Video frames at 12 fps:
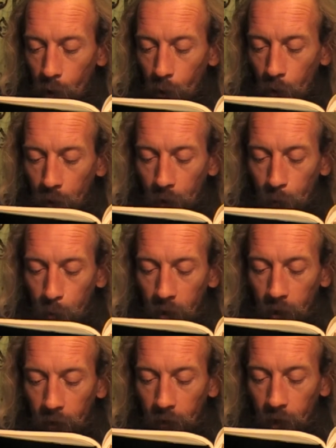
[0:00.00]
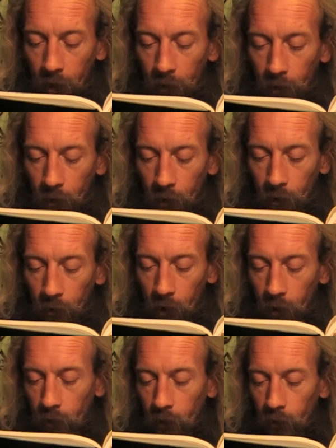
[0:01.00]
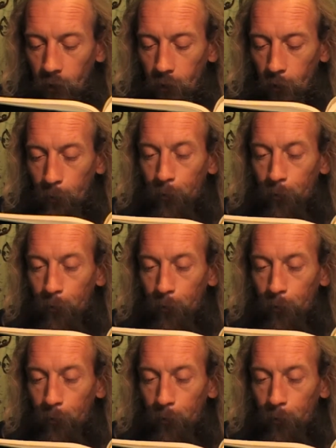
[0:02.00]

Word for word: what the Spirit says to the churches.